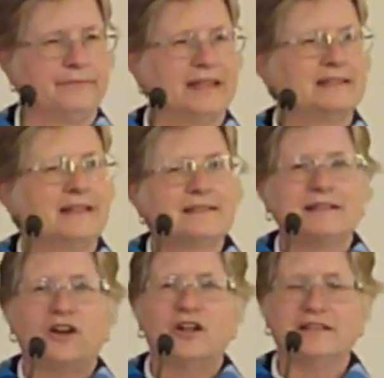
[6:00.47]
It does
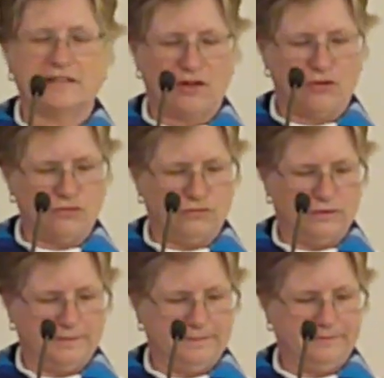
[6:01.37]
it on its own.